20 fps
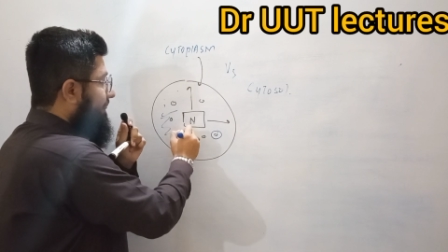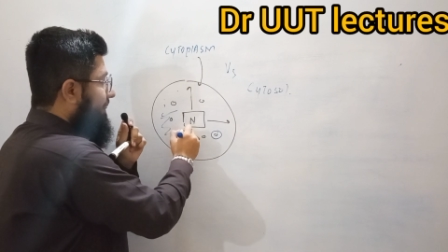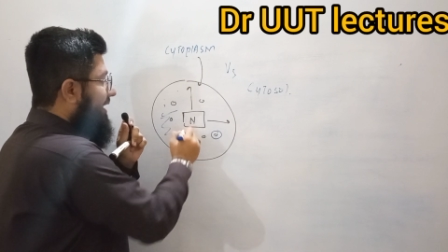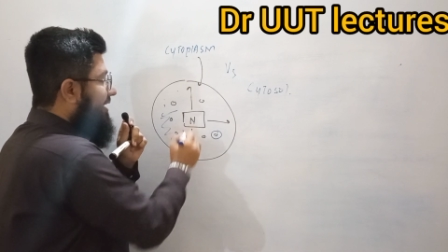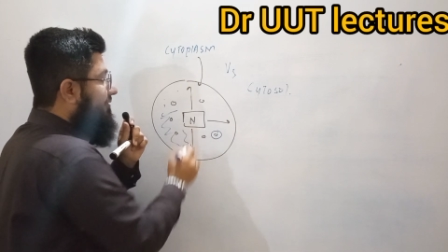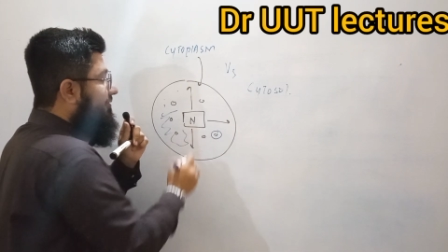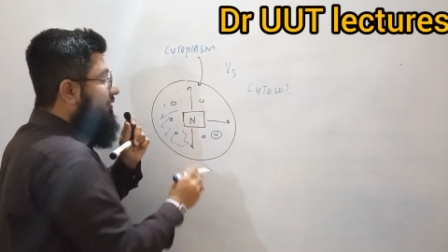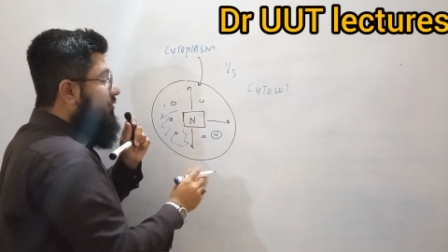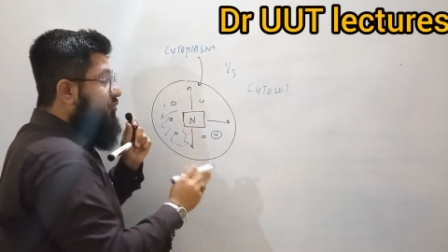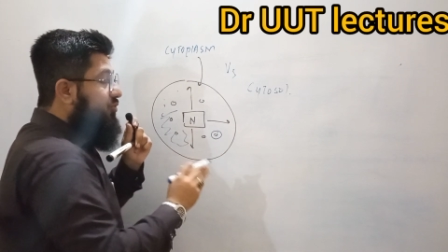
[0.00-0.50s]

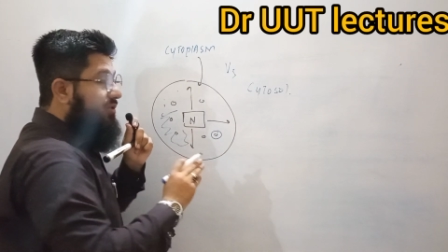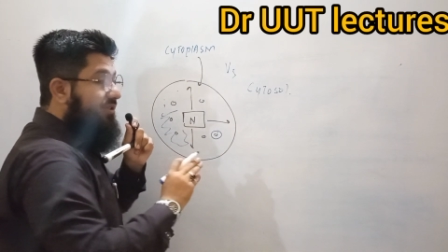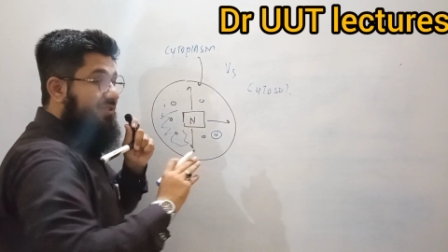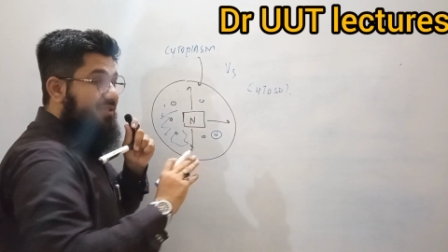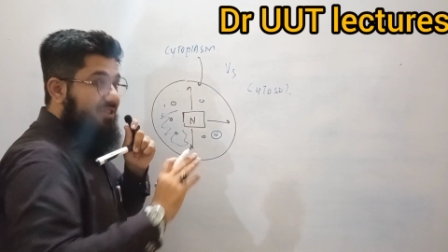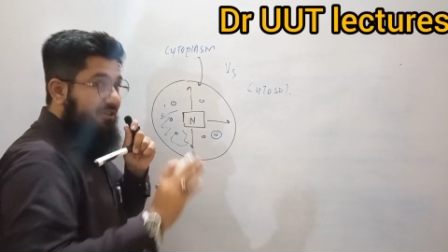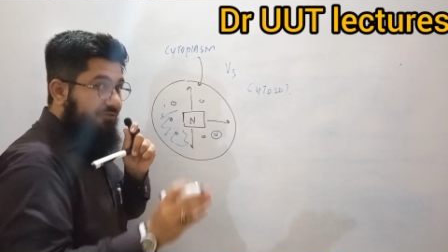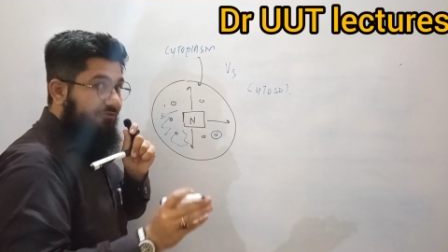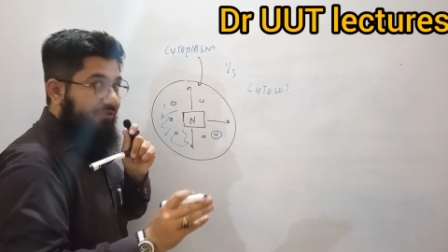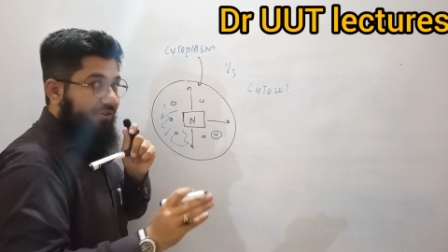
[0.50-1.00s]
That fluid
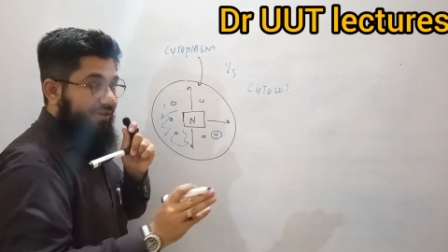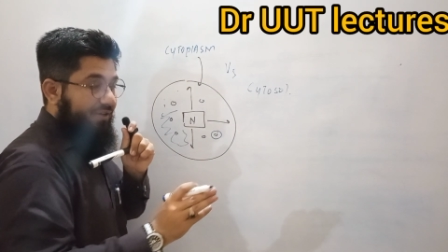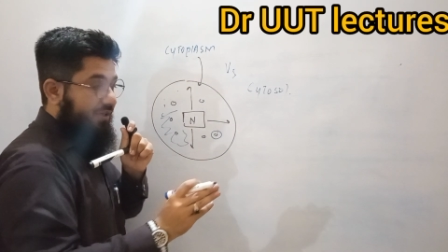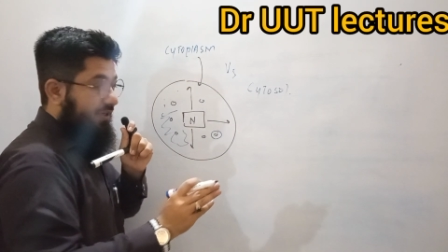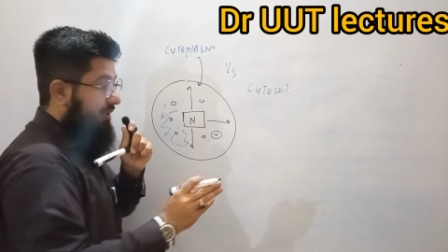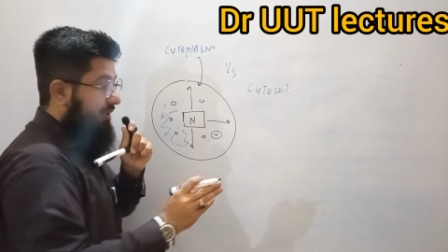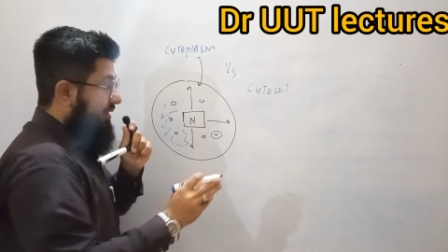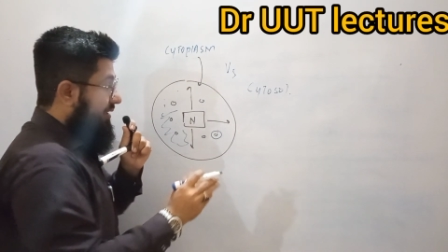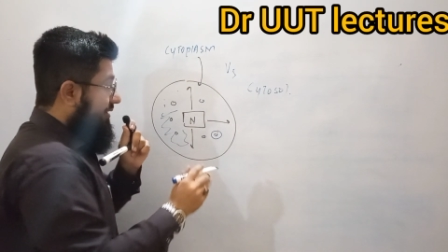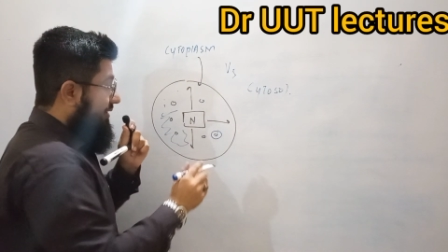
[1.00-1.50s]
is different
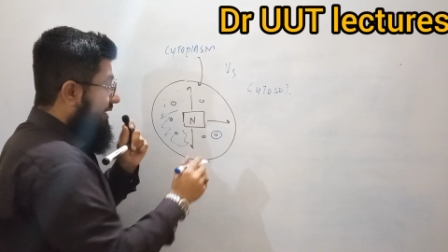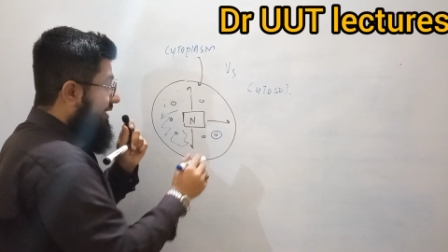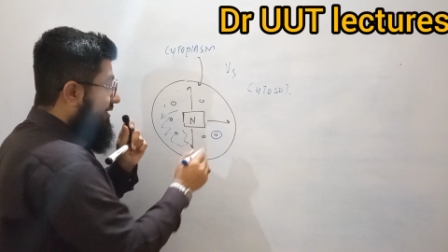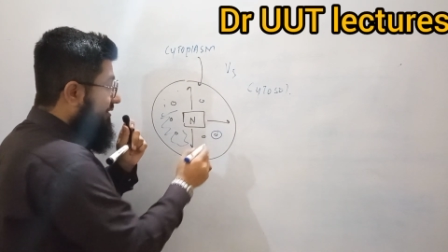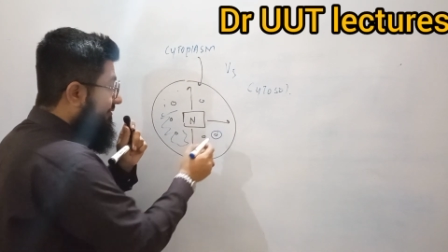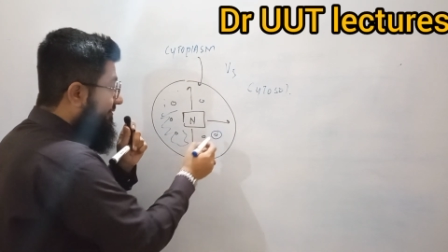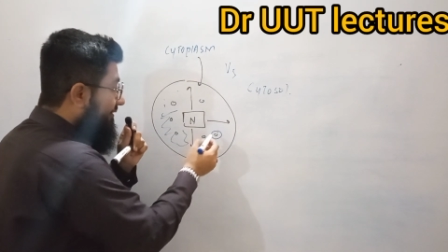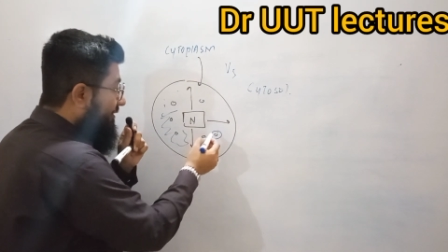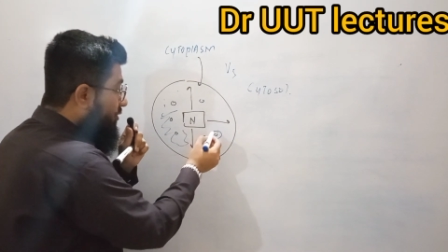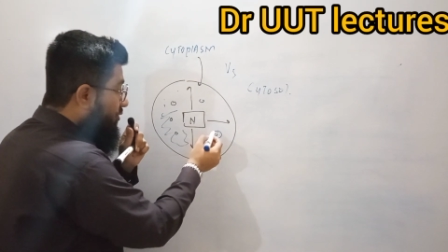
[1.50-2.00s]
than
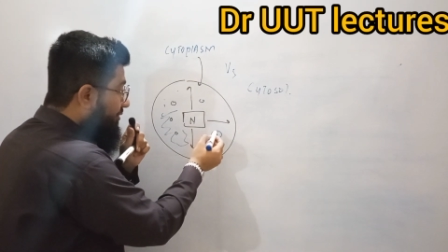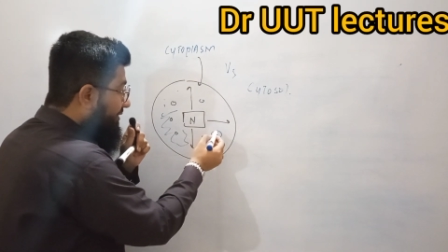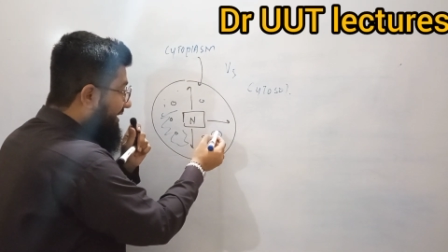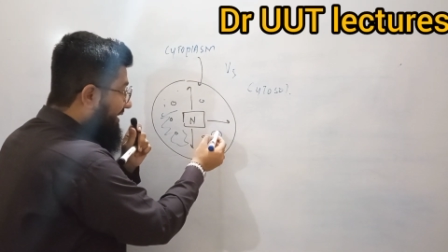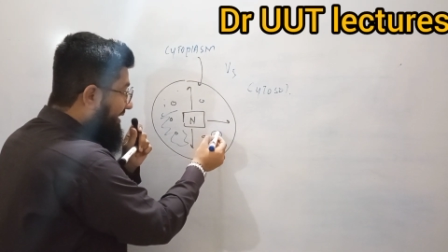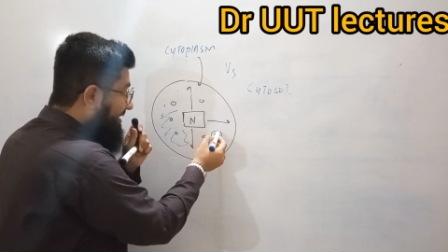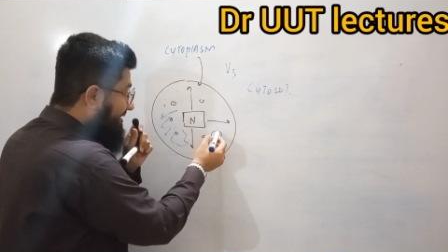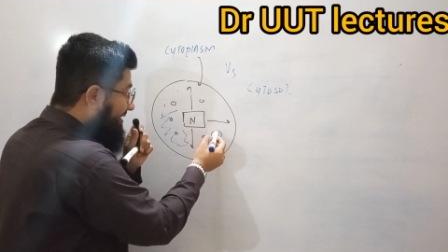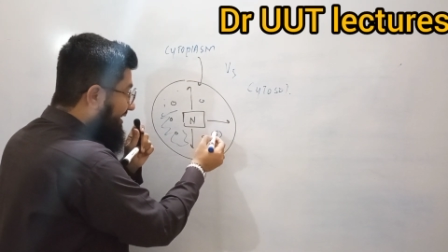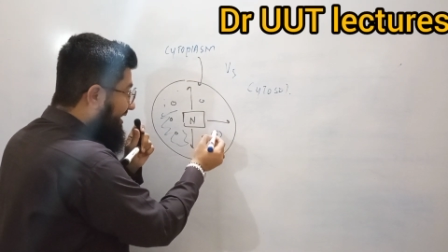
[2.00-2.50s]
the fluid
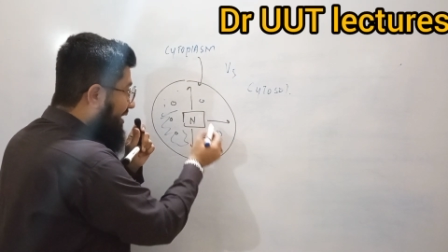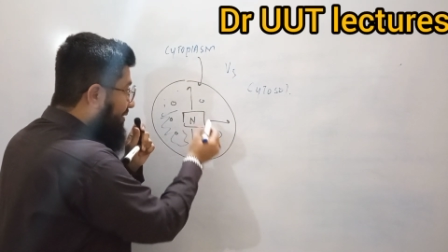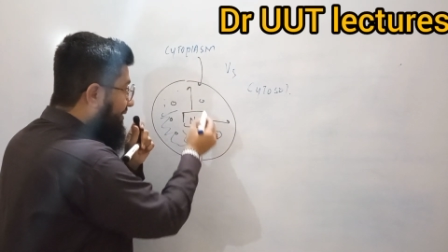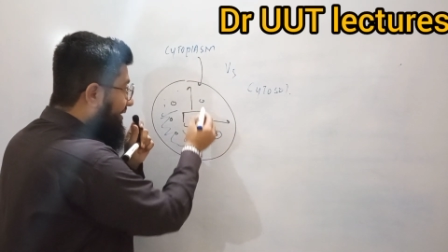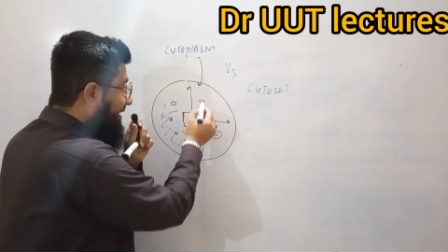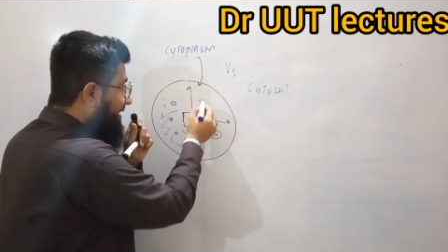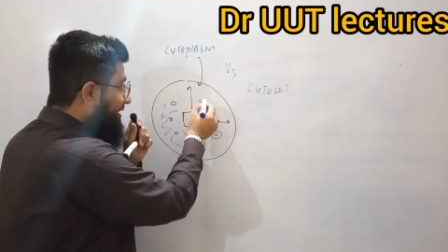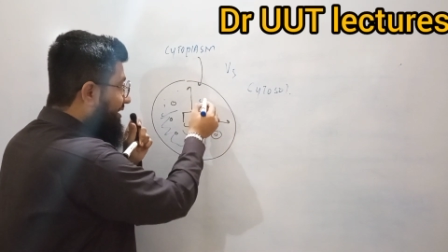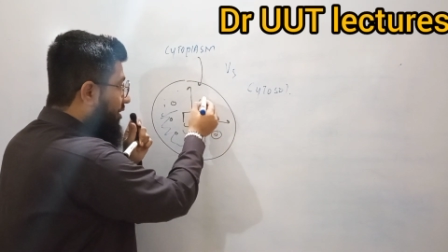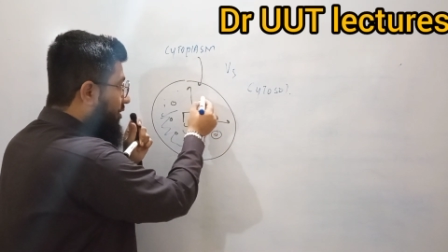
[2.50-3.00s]
that is
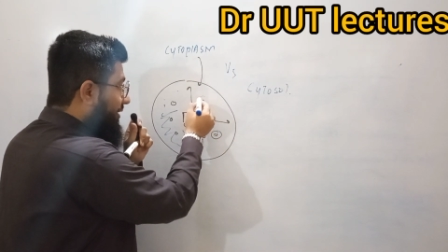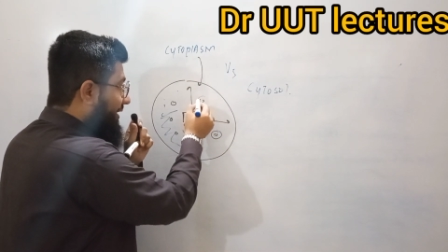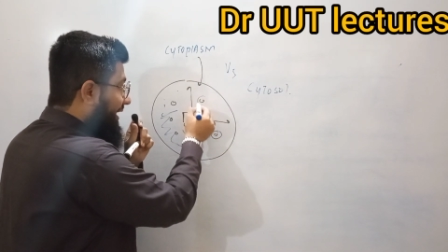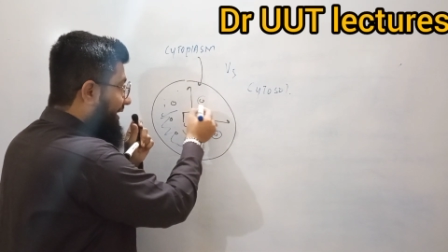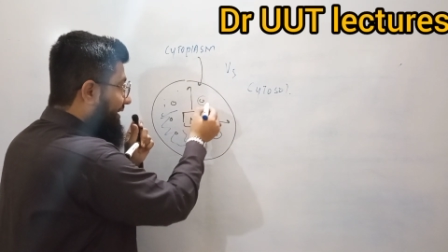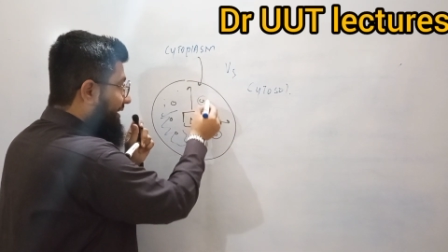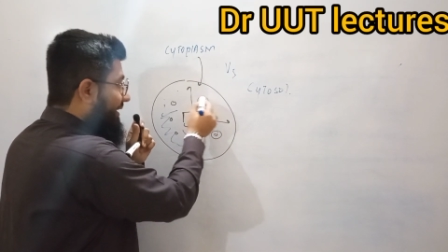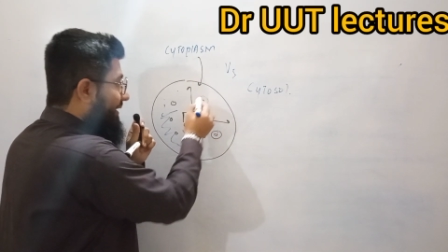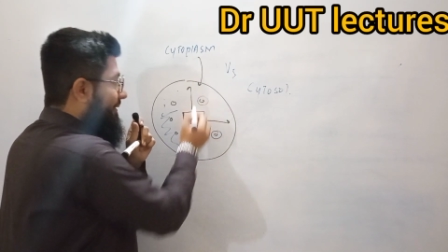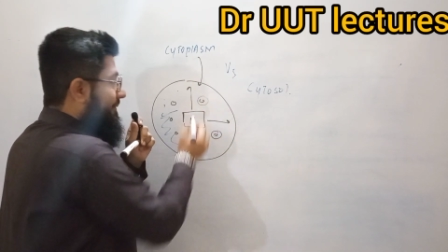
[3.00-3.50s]
surrounding the
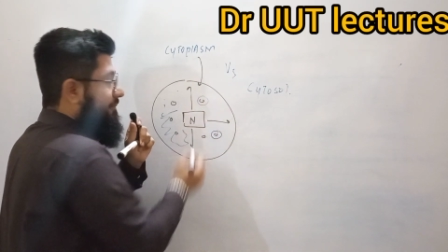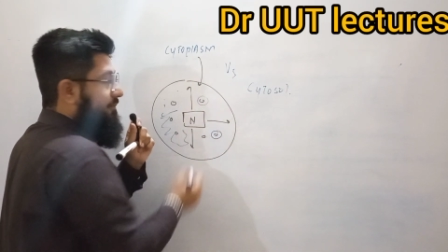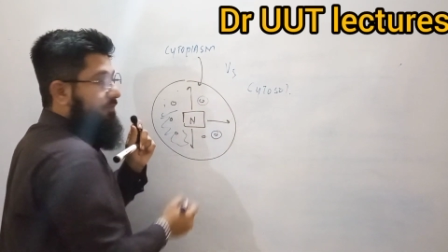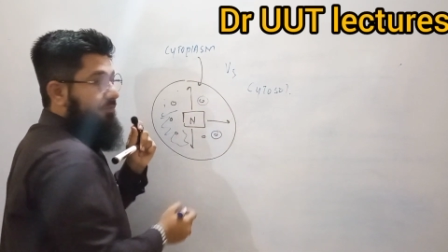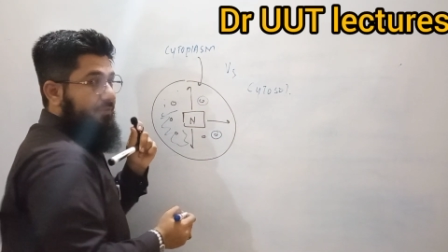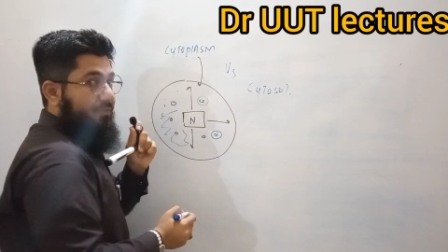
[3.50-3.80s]
organelle.